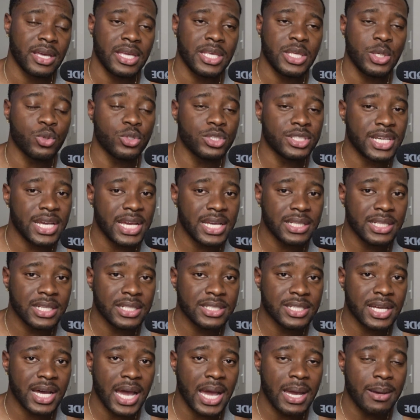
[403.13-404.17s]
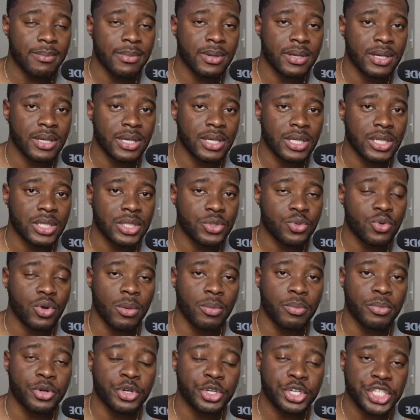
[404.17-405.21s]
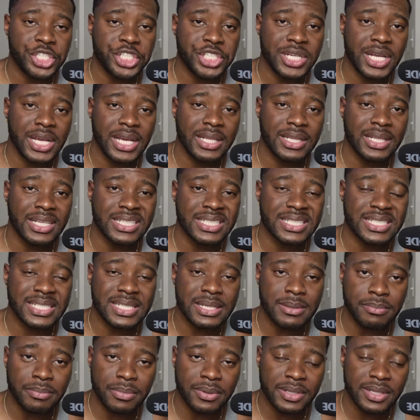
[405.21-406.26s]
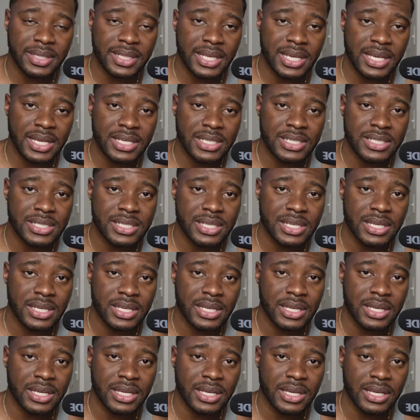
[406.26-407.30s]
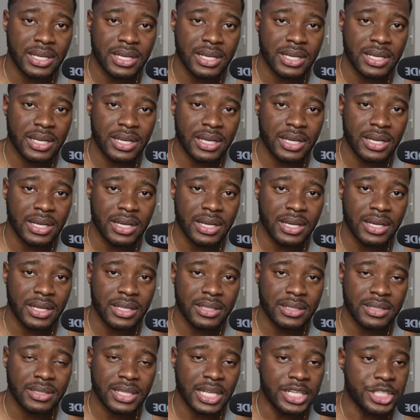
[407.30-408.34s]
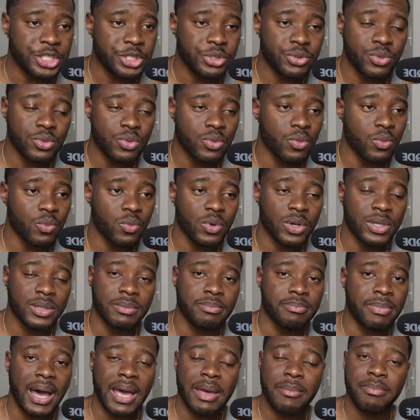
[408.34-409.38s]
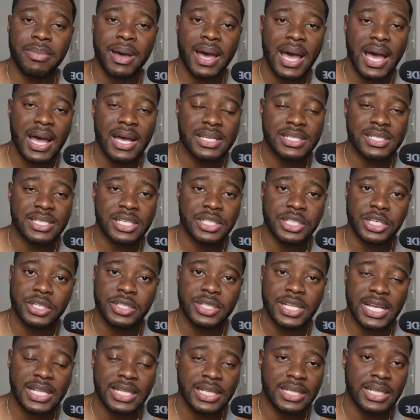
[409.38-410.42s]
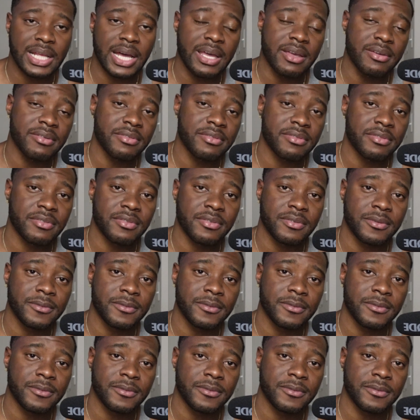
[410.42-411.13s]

You take the time to appreciate the simple things that you would bypass in your daily life,